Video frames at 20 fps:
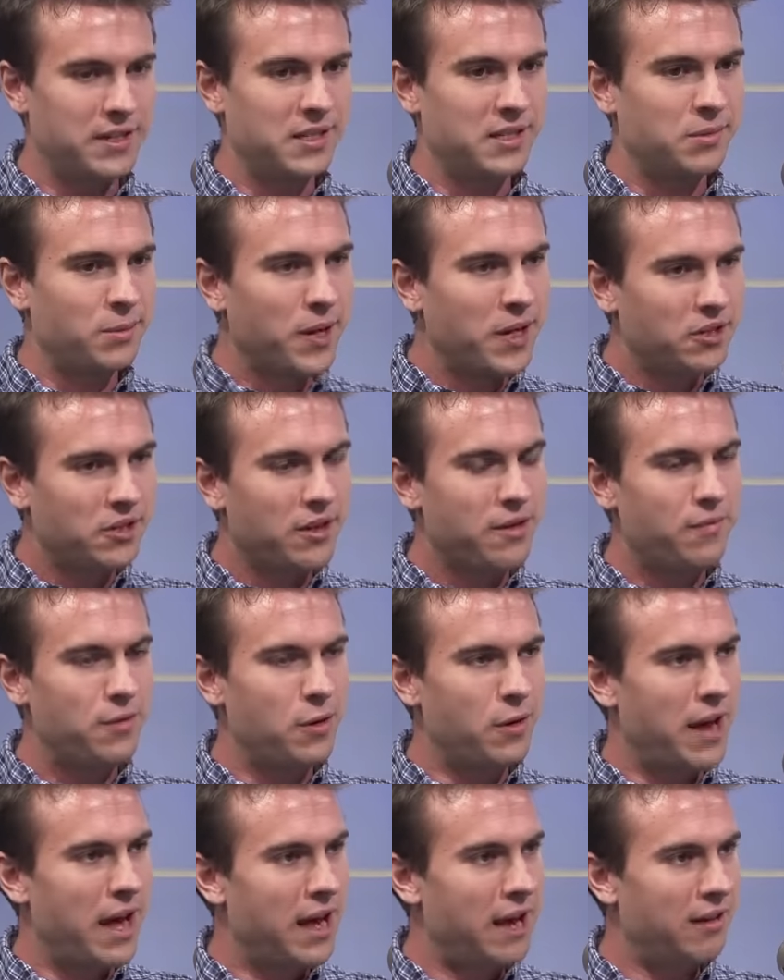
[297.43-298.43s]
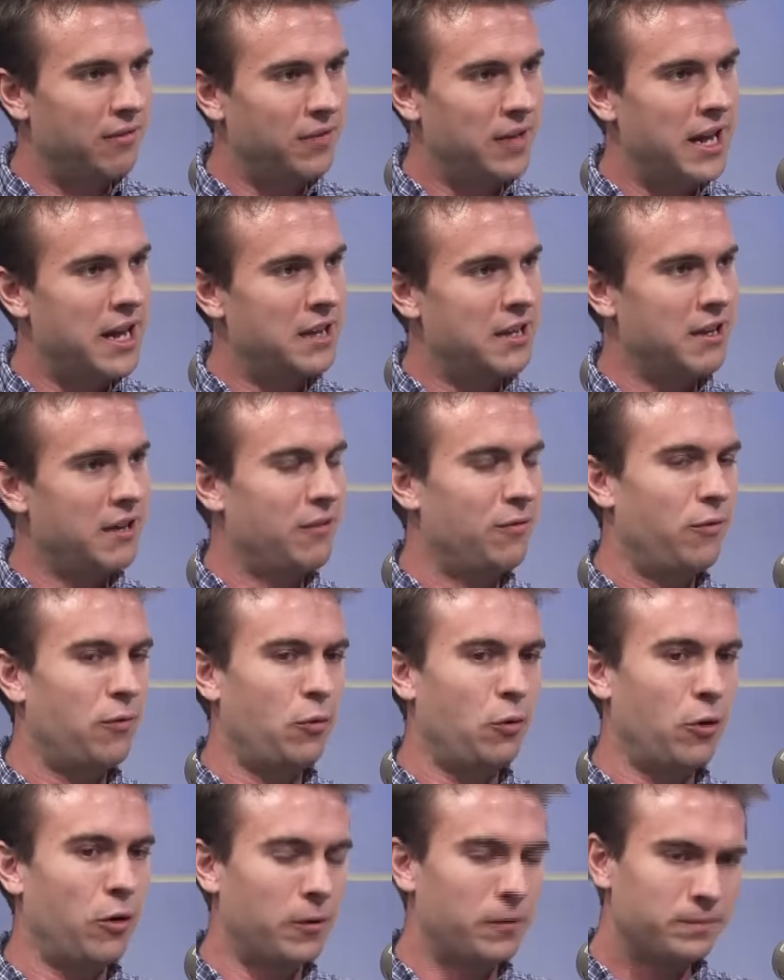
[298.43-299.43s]
especially if you have an idea
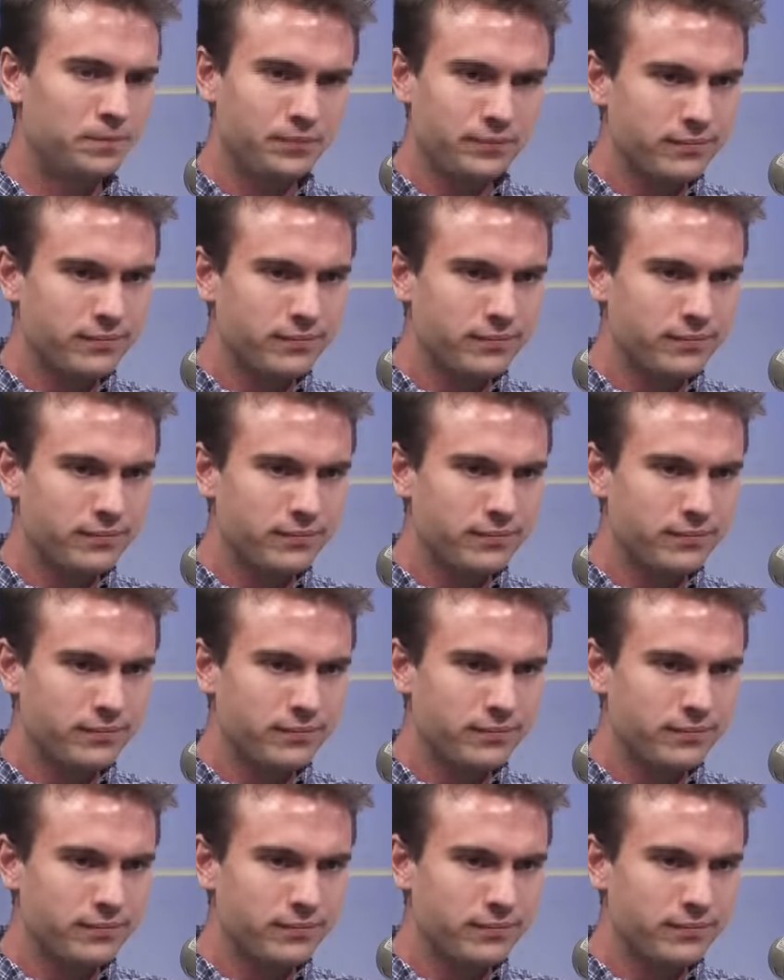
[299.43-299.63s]
for